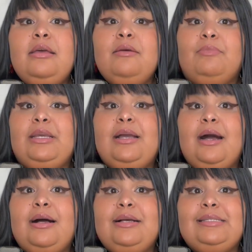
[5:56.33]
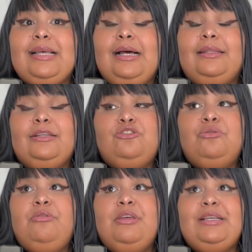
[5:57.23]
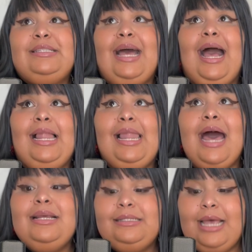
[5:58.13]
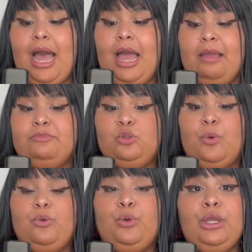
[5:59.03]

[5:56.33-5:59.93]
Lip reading: Because the truth is that a lot of times when we